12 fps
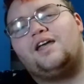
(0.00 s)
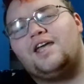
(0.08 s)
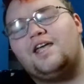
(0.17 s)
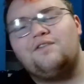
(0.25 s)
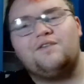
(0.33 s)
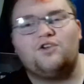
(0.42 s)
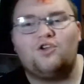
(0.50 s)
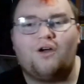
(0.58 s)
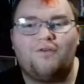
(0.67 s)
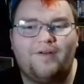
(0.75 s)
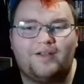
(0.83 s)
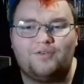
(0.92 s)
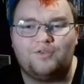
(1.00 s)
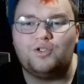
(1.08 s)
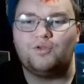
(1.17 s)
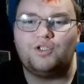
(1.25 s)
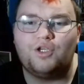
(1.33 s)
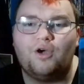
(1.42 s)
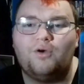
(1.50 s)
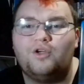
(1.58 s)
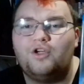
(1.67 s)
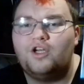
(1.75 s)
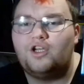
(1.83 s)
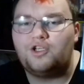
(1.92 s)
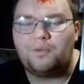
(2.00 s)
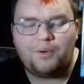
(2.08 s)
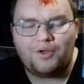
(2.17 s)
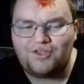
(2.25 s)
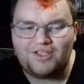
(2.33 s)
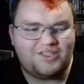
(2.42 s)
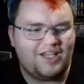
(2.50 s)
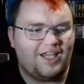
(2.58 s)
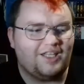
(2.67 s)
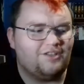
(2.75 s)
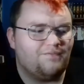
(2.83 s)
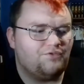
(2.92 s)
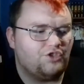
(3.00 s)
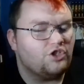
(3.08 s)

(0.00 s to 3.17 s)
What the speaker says: Even if you're not a fan of Yu-Gi-Oh!, you put this in,